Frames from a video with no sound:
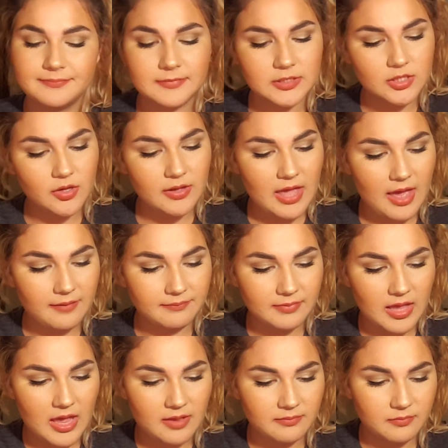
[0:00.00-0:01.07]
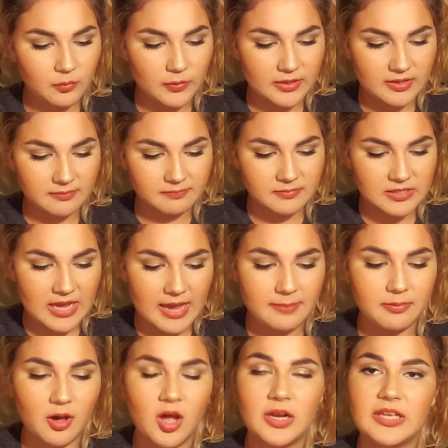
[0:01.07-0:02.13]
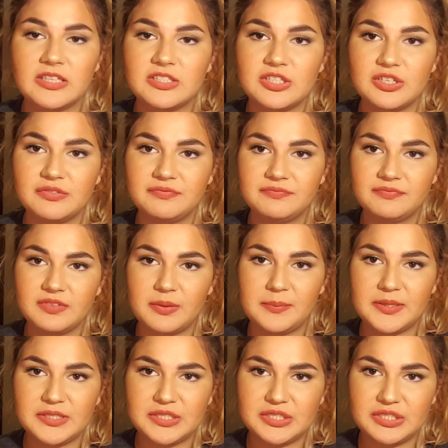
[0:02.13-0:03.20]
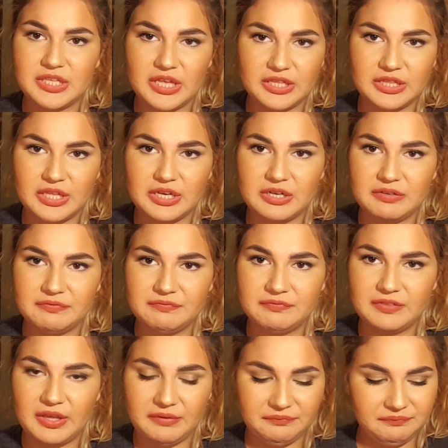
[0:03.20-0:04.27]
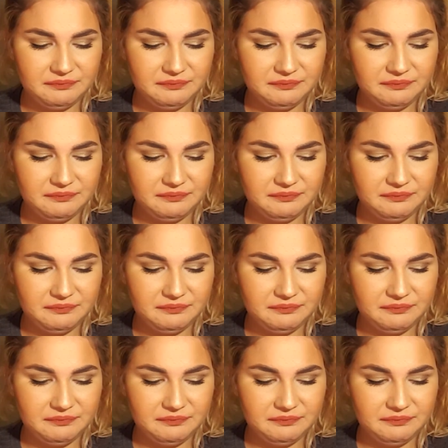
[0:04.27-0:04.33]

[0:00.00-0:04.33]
So yeah, and with the tape on it too. Let me just take that off. Yeah.